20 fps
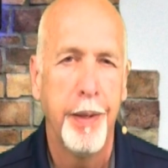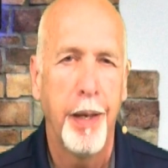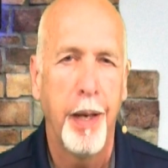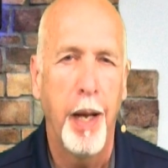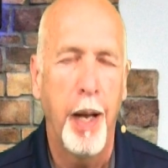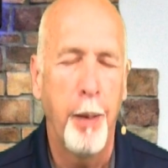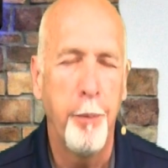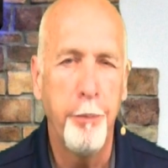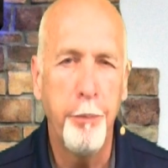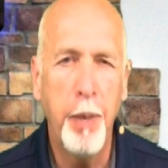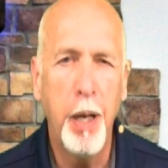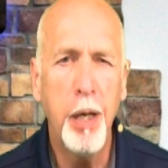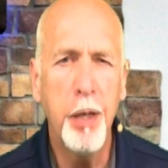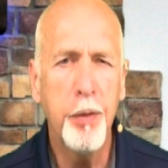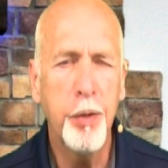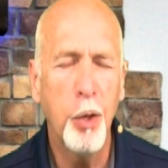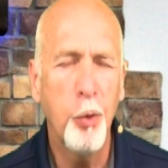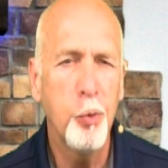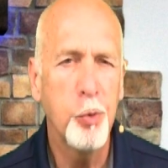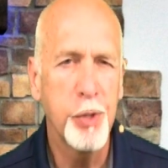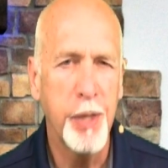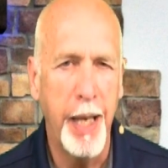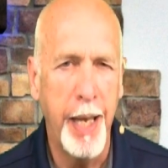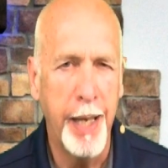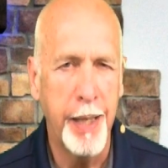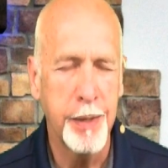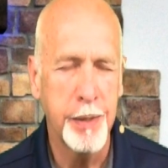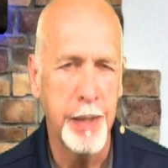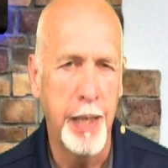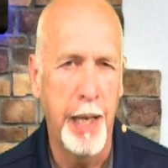Among those
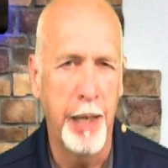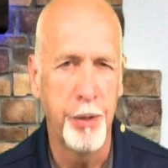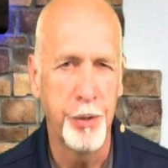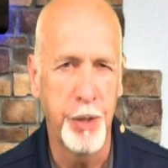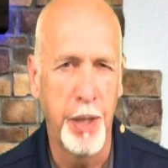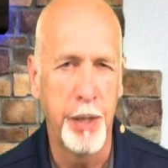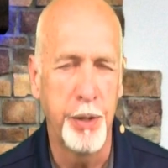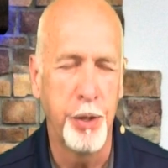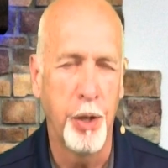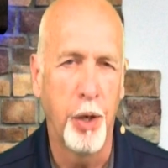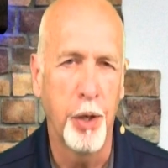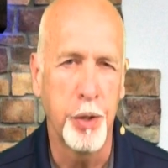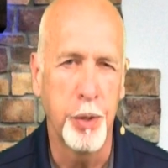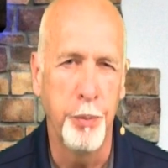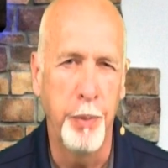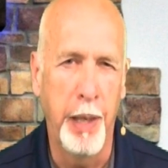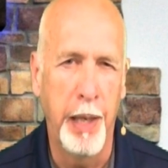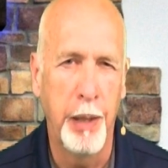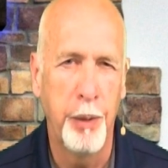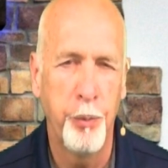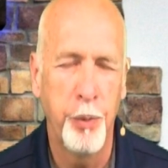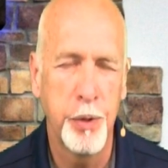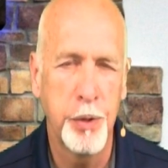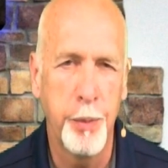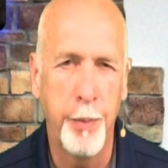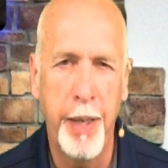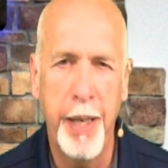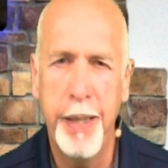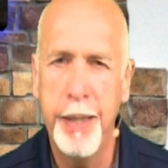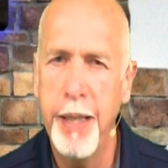exiles I talked about was a
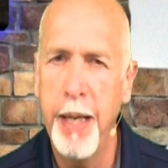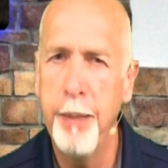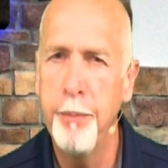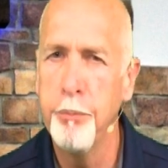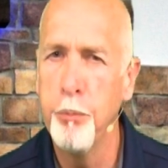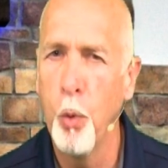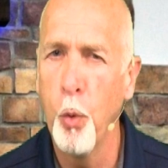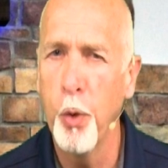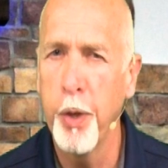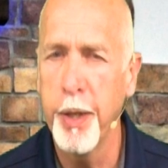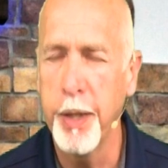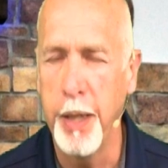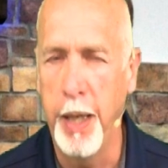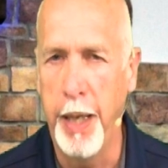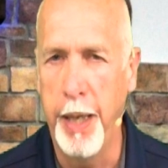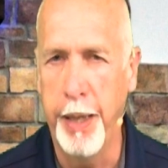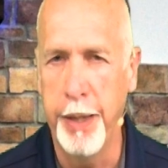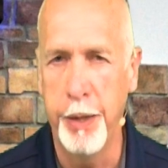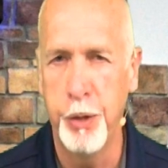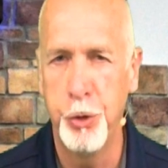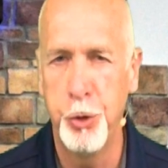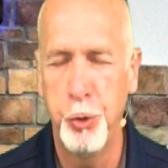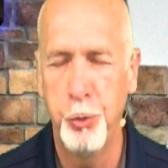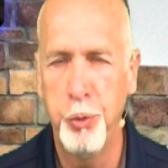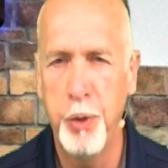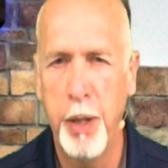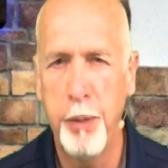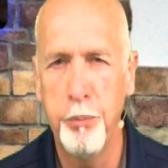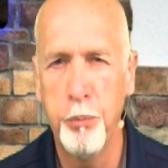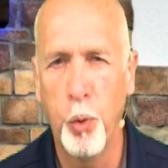man named Mordecai, a Jew
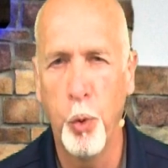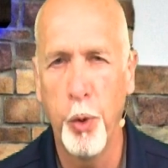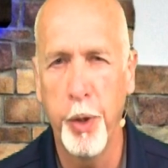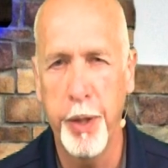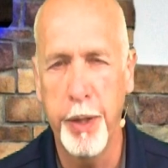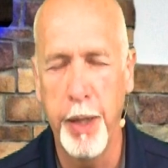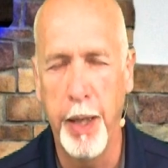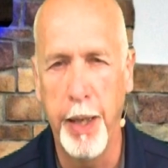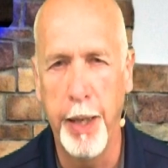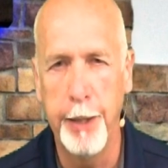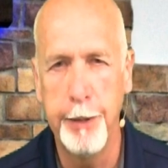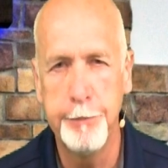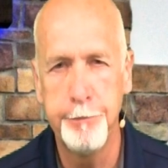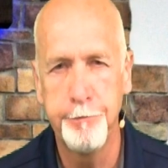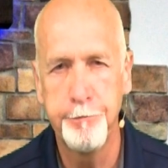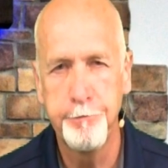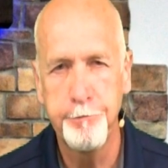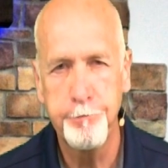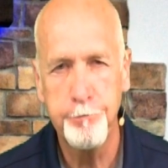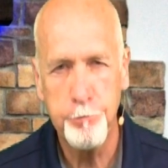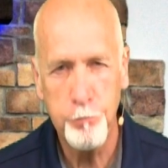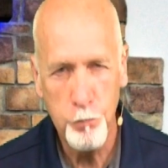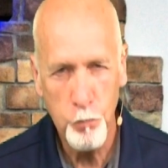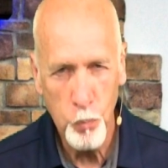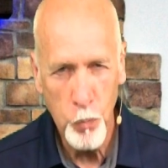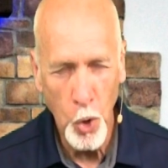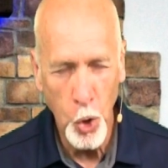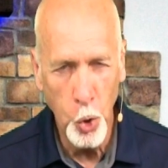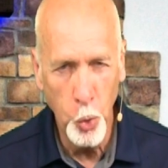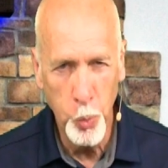named Mordecai,
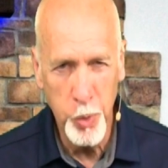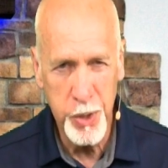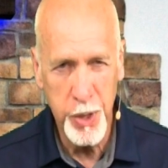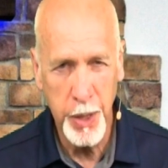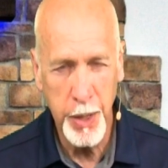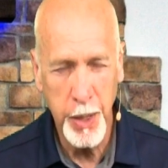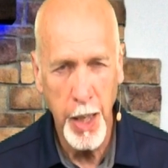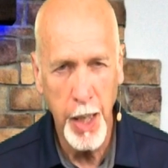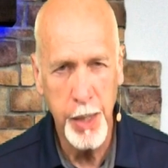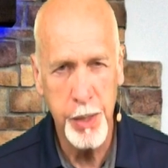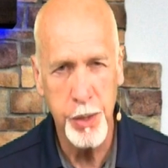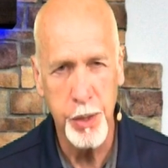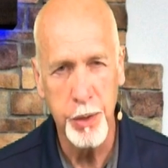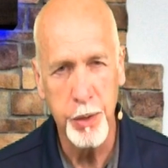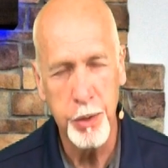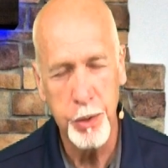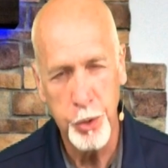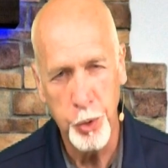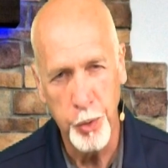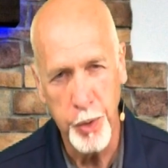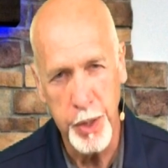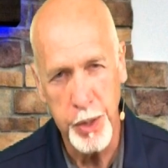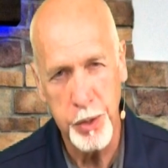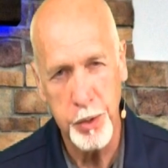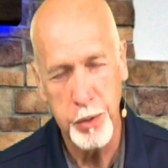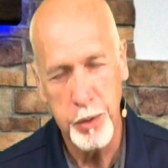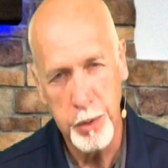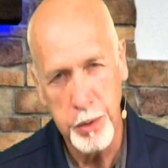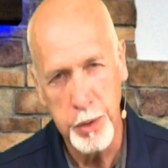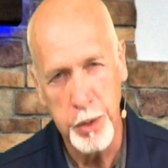who was a cousin to
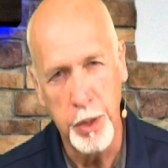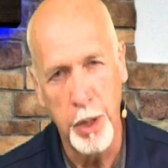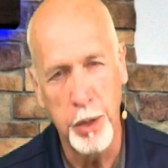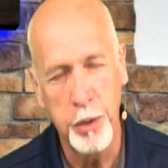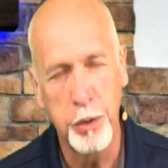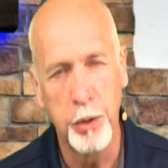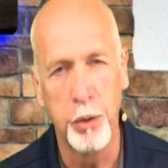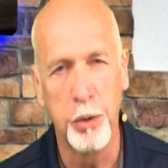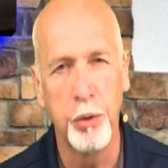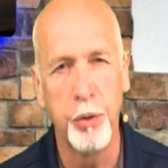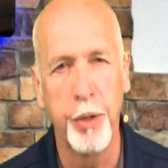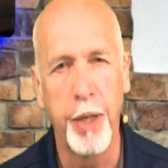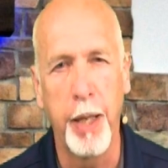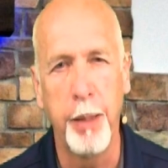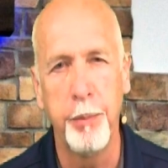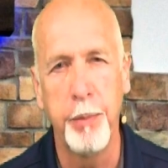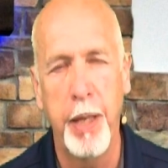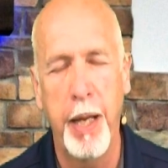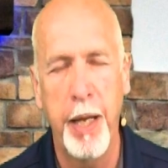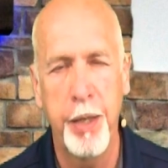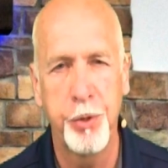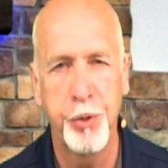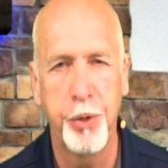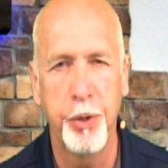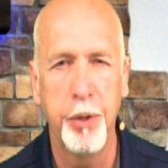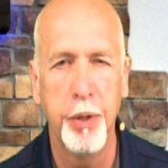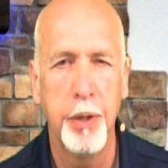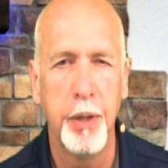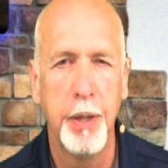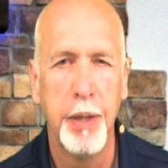this young girl named Esther.